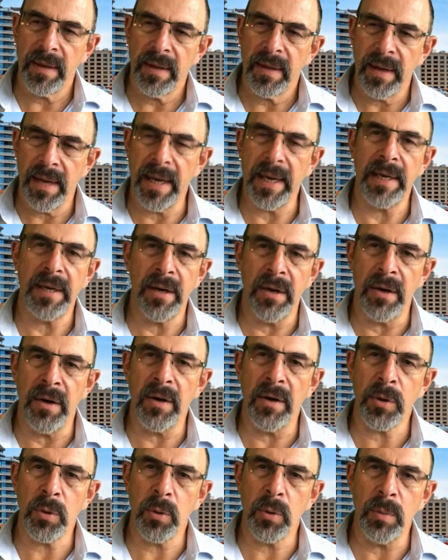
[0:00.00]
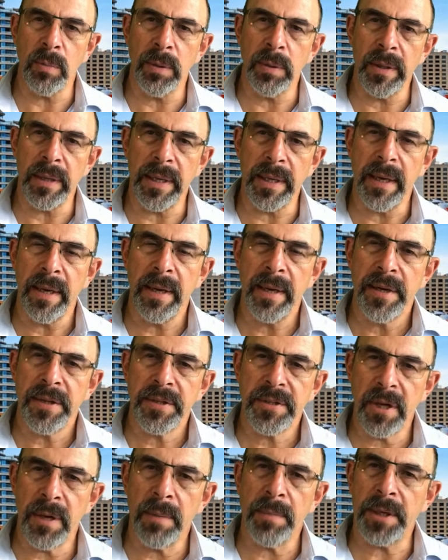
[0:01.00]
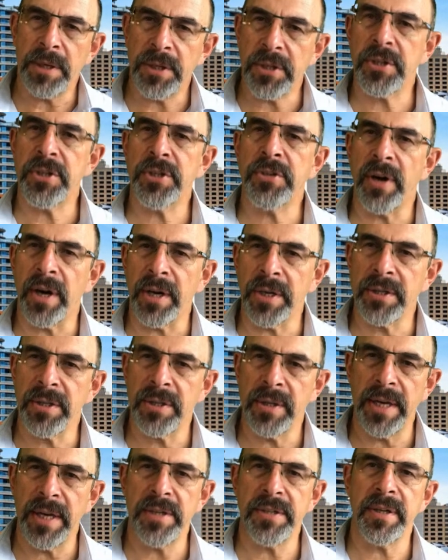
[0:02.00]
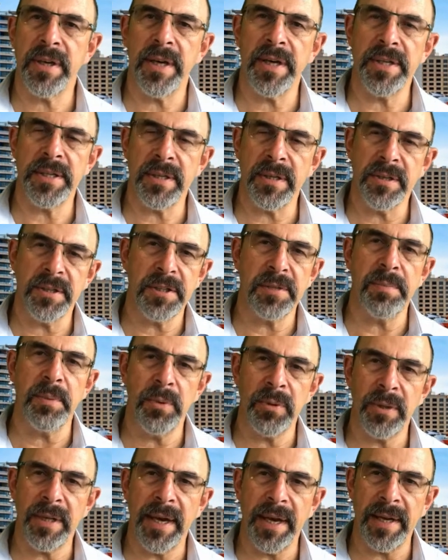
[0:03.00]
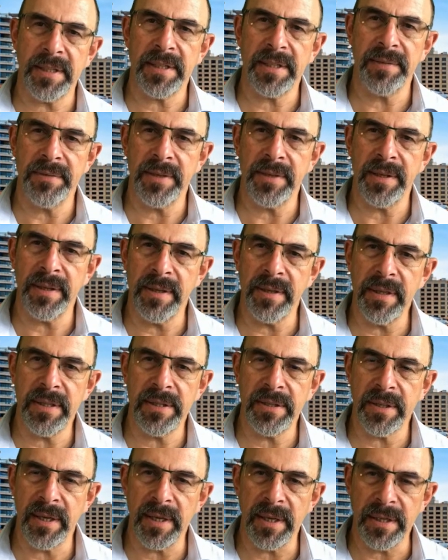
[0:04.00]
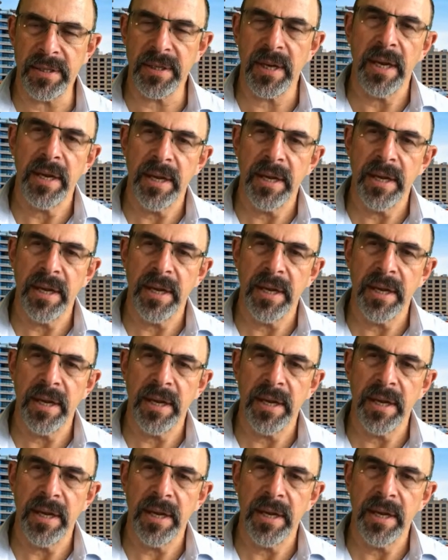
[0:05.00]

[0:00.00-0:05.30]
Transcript: and arguably so much structured educational and sporting activity these days